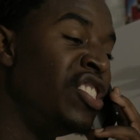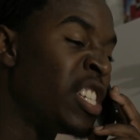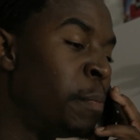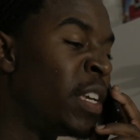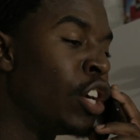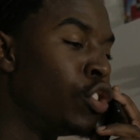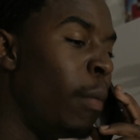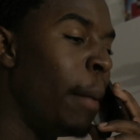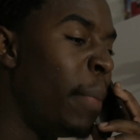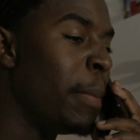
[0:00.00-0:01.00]
Just because you
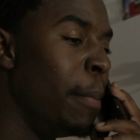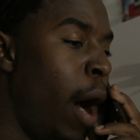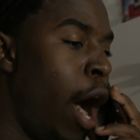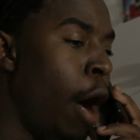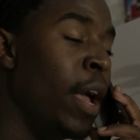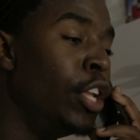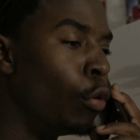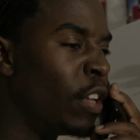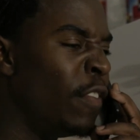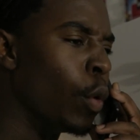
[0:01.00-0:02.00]
my baby mom
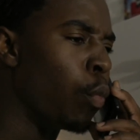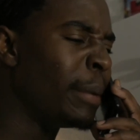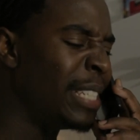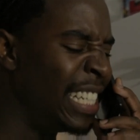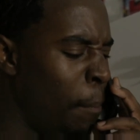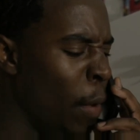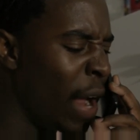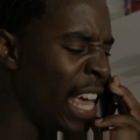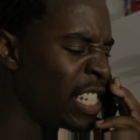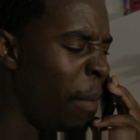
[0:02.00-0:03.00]
don't give you the right to dip your
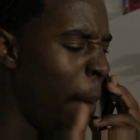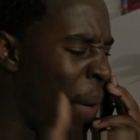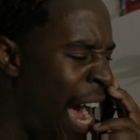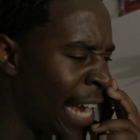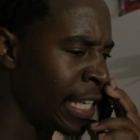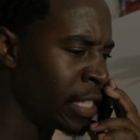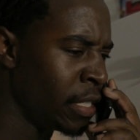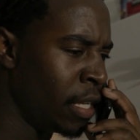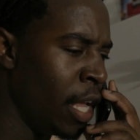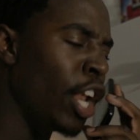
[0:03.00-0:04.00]
hands in my pockets.
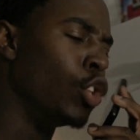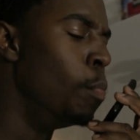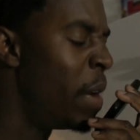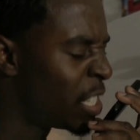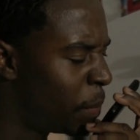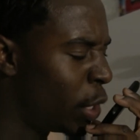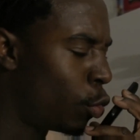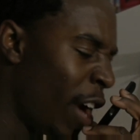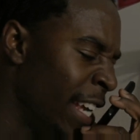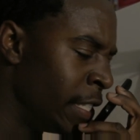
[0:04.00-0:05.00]
Now you must be
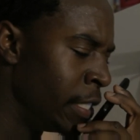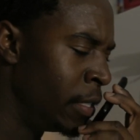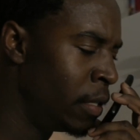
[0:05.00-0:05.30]
crazy.